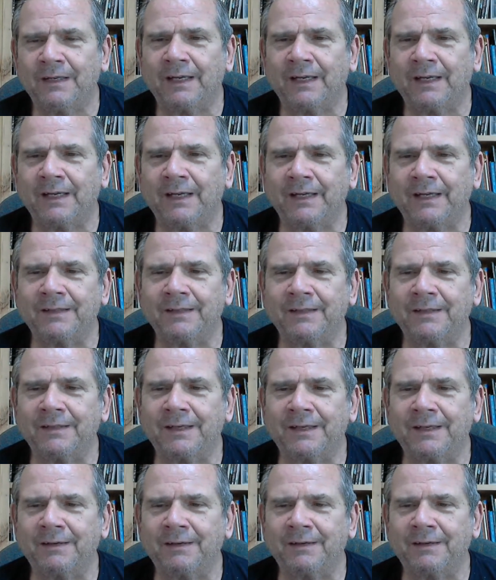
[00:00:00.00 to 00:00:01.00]
and
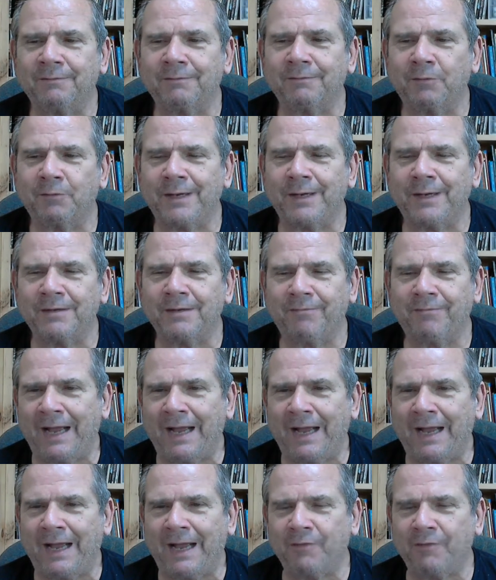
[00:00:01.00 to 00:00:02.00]
written
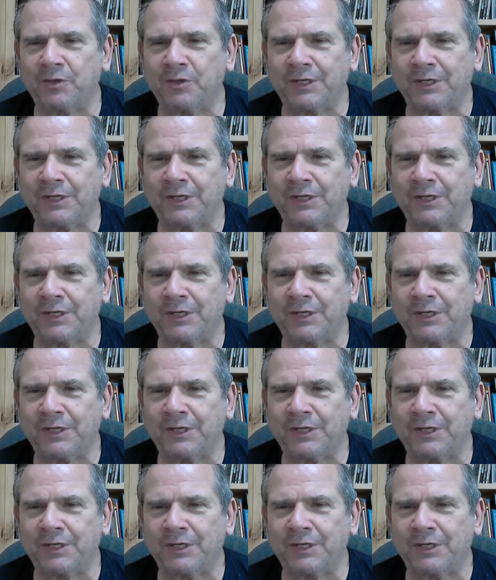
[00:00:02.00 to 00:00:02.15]
5 or